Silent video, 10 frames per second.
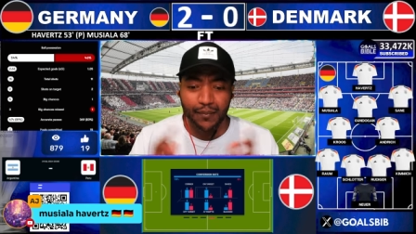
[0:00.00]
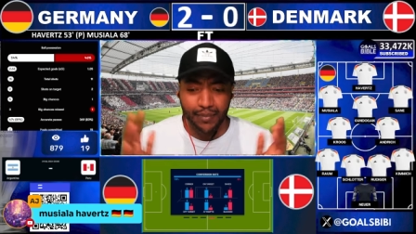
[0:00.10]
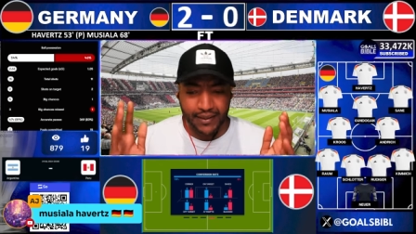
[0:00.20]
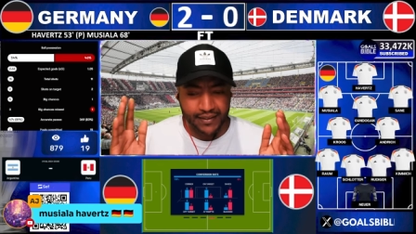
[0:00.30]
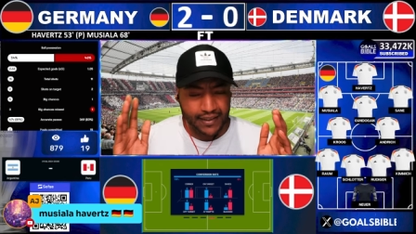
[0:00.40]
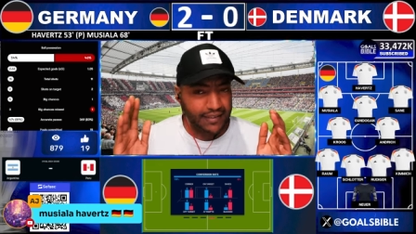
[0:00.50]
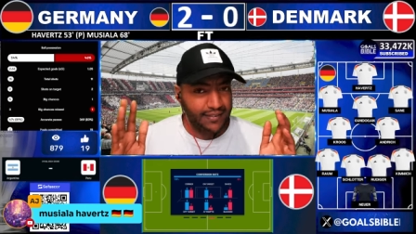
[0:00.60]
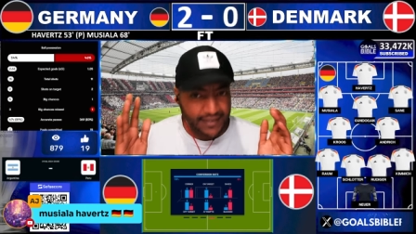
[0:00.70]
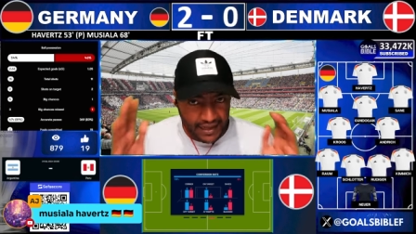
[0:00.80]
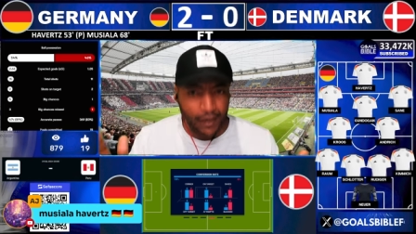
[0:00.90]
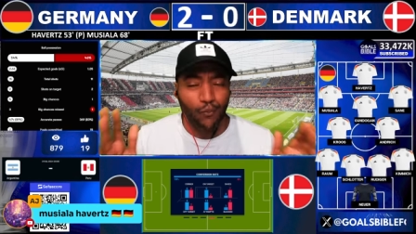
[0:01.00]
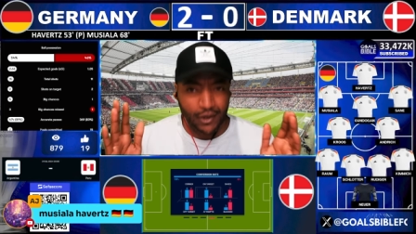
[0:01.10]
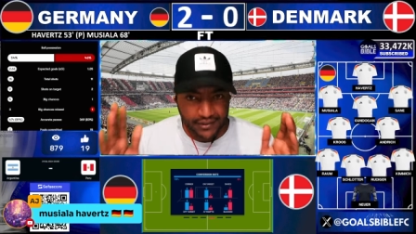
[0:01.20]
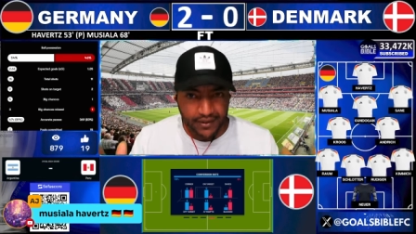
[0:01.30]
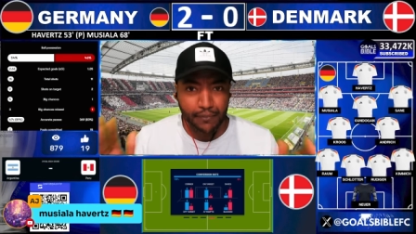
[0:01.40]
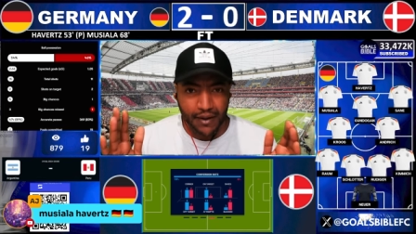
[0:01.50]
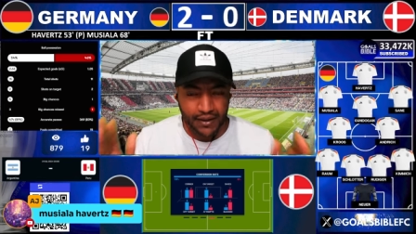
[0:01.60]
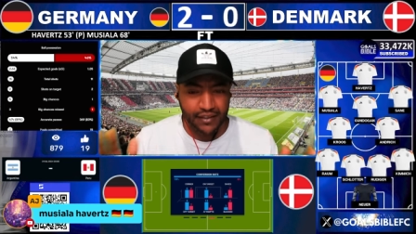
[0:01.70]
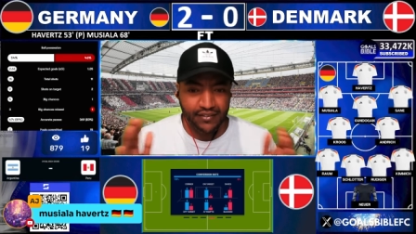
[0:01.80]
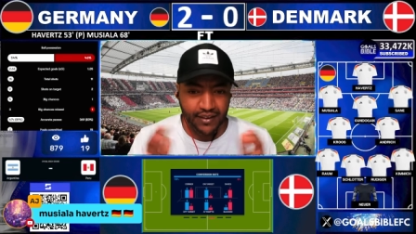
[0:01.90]
But that's not what
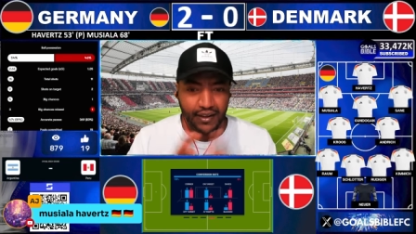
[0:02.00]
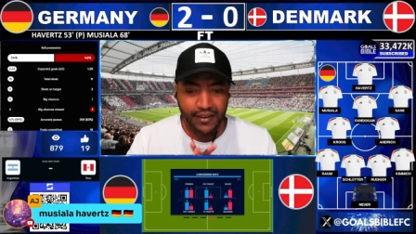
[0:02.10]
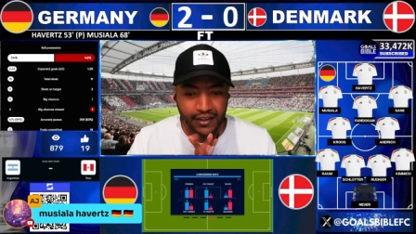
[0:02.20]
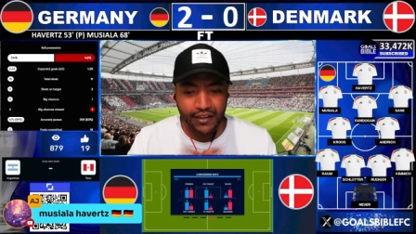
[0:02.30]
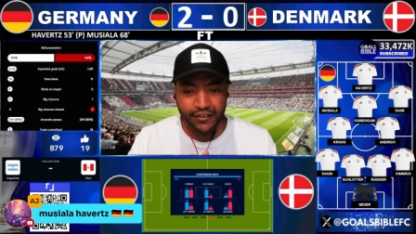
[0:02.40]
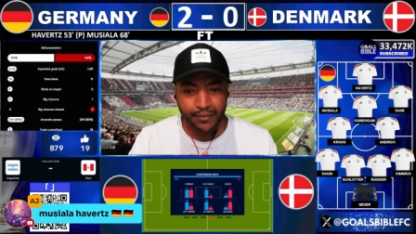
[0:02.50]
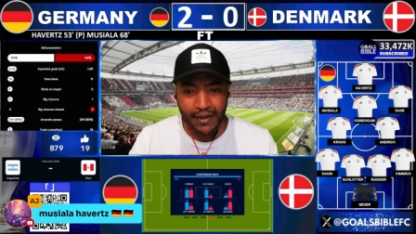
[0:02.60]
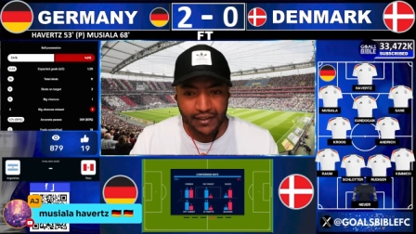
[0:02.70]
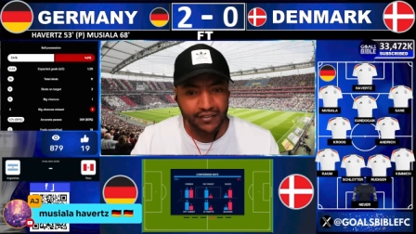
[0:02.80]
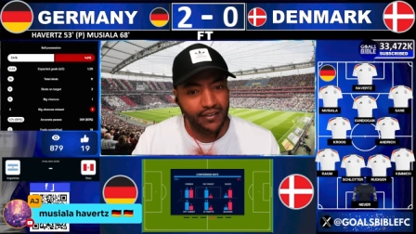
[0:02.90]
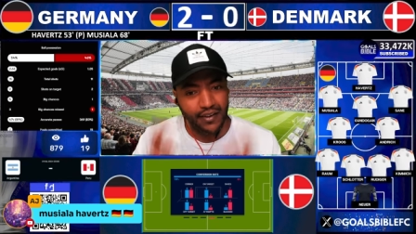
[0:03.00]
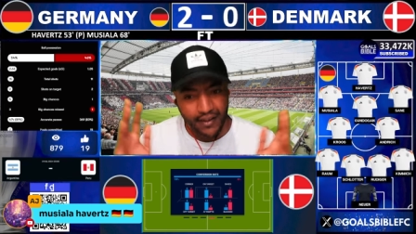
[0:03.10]
Denmark has done in this match,